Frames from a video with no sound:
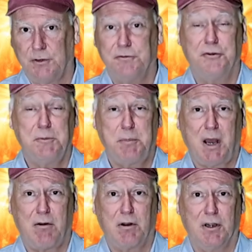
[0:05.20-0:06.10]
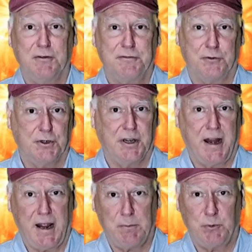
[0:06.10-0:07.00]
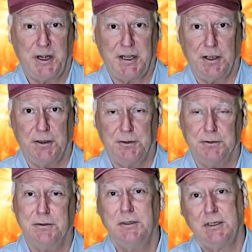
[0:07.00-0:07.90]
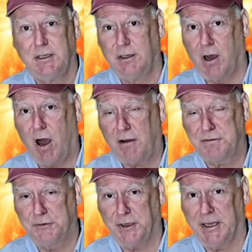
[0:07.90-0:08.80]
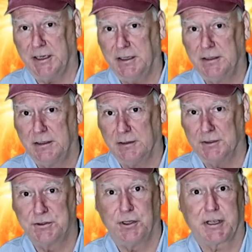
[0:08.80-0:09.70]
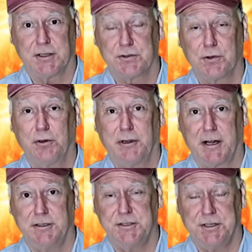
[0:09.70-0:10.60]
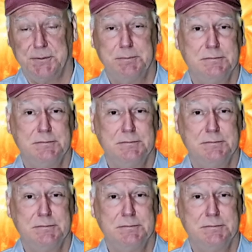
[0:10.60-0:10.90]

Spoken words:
Free power for ham radio, off-grid. Let's look at solar energy.